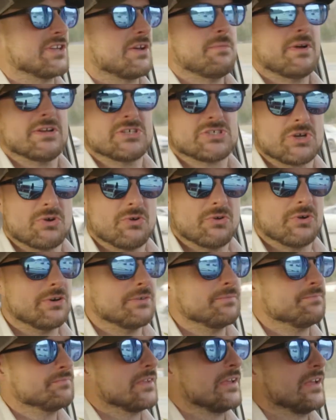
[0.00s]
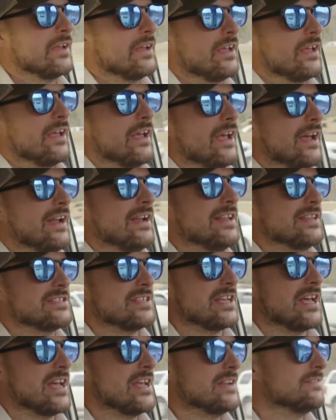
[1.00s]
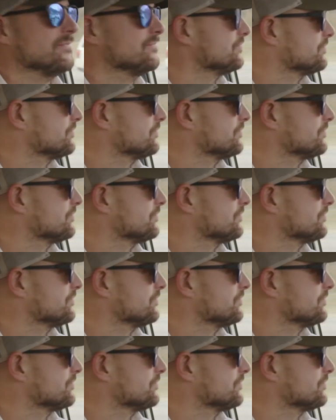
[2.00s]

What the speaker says: on my shoulder and he said,